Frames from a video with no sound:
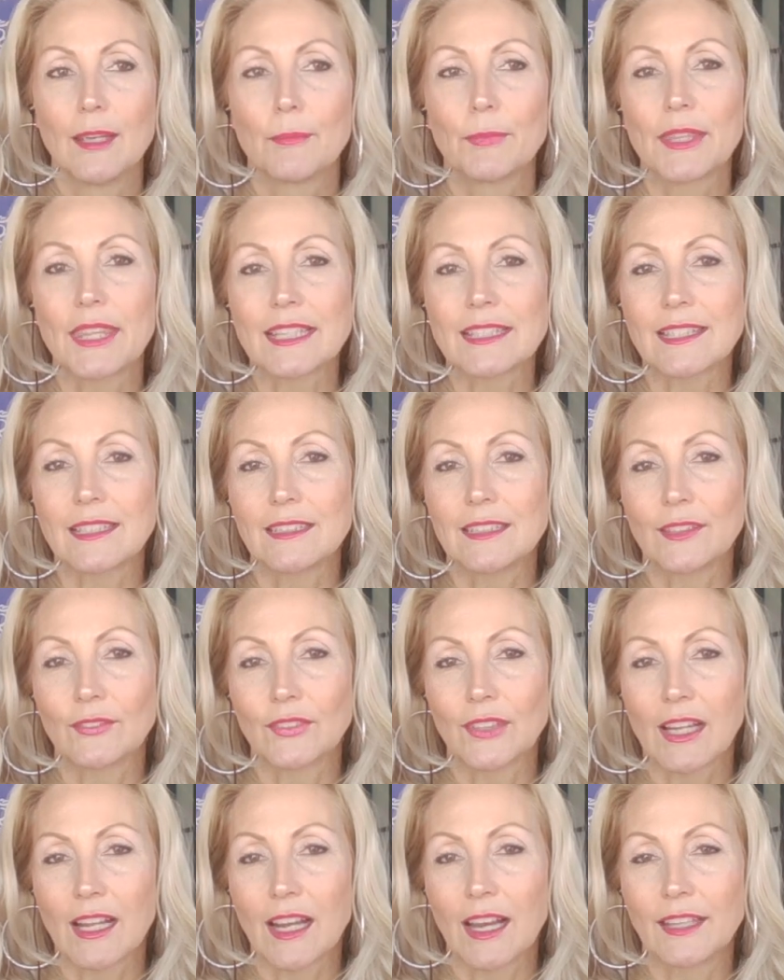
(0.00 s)
But that's a
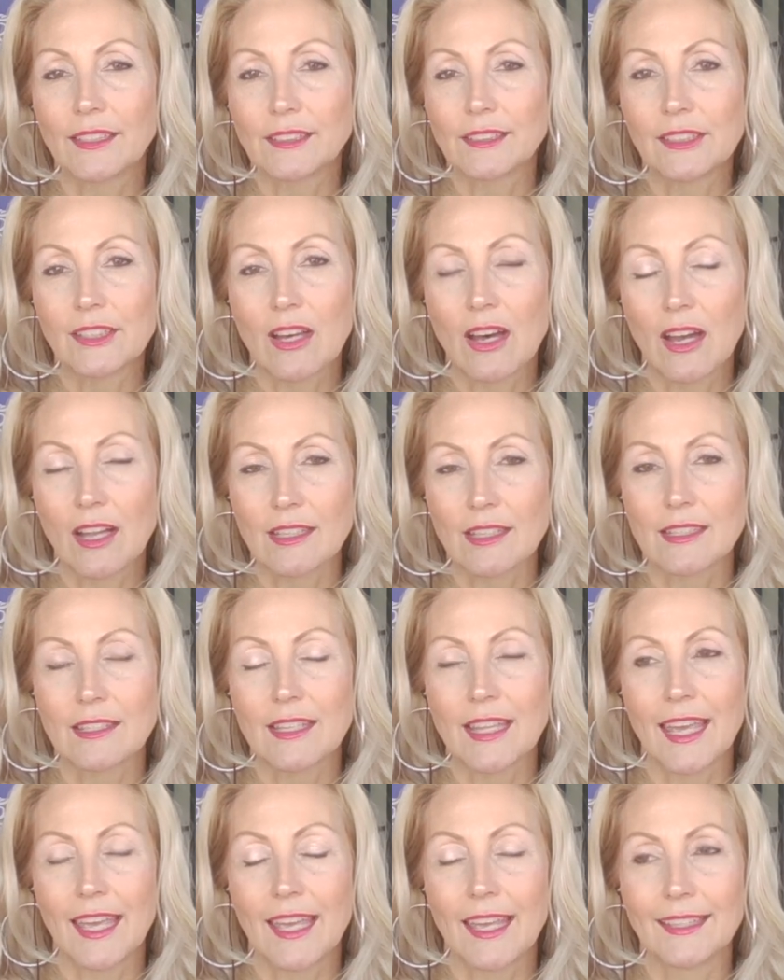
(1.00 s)
different kind of loss
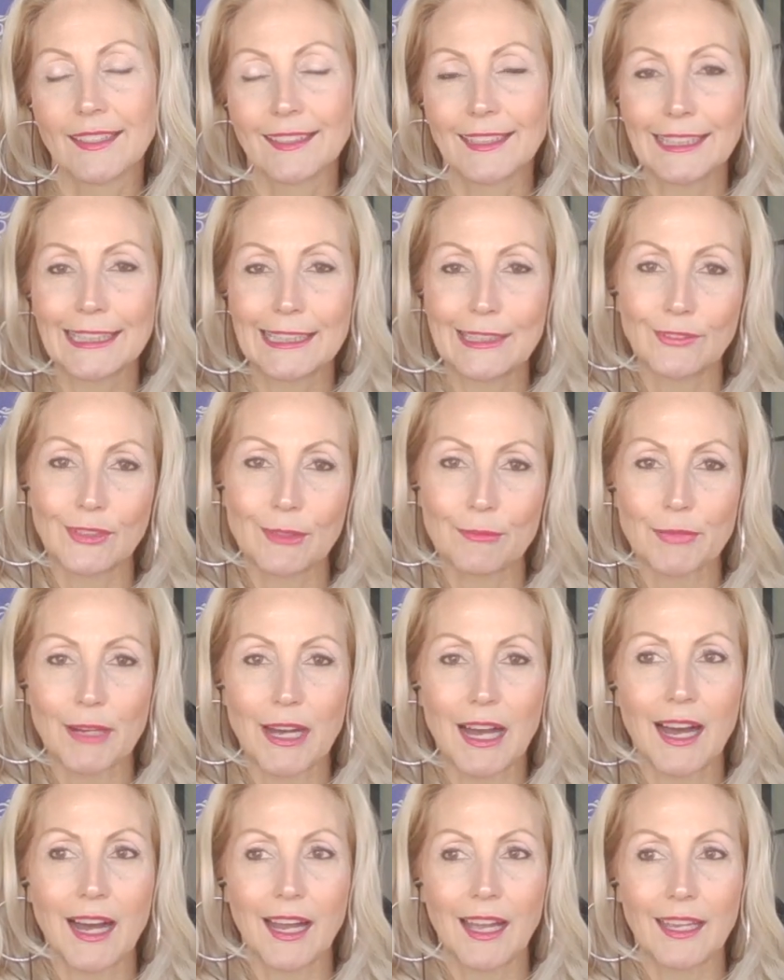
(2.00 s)
than leaving
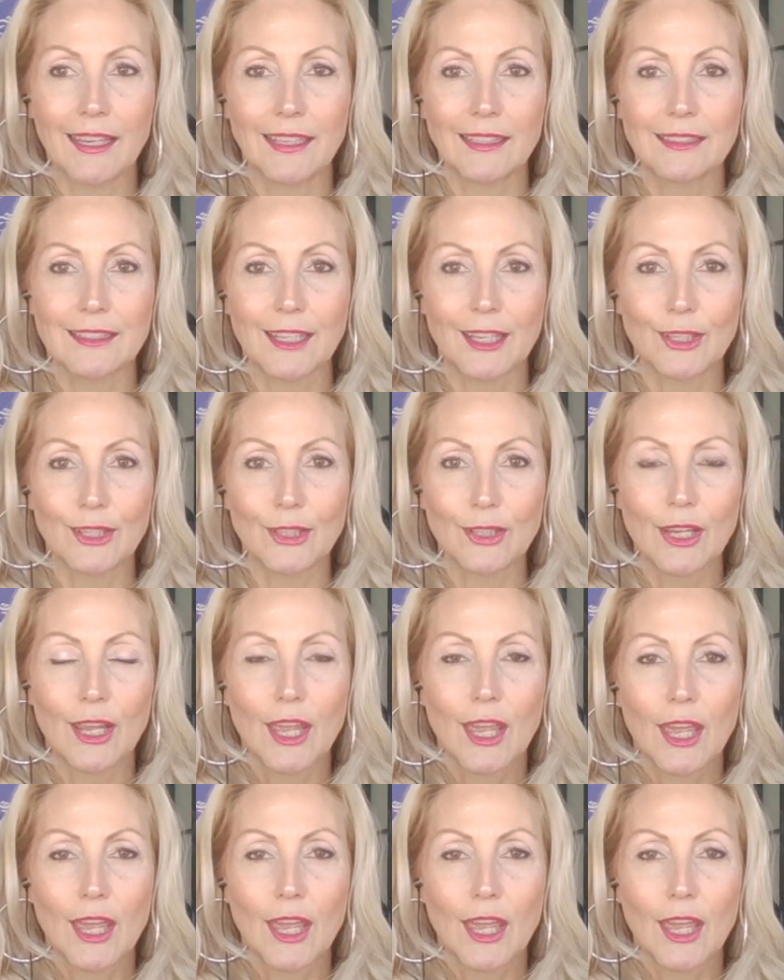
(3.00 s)
behind an,